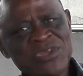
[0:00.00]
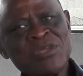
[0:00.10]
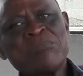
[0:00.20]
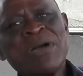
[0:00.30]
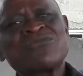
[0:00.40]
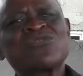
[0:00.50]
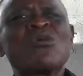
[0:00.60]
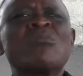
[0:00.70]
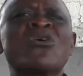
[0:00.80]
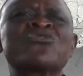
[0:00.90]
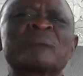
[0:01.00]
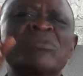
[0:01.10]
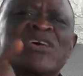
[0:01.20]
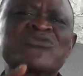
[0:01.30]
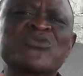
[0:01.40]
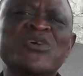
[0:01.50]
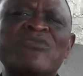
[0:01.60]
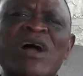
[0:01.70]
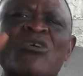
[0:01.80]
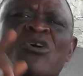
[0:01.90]
The pastor must bless
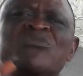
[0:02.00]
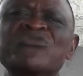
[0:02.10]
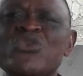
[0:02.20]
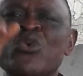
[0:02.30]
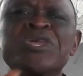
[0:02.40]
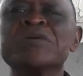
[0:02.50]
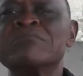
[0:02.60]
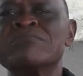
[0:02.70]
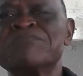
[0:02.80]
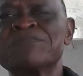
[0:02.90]
whoever comes to him.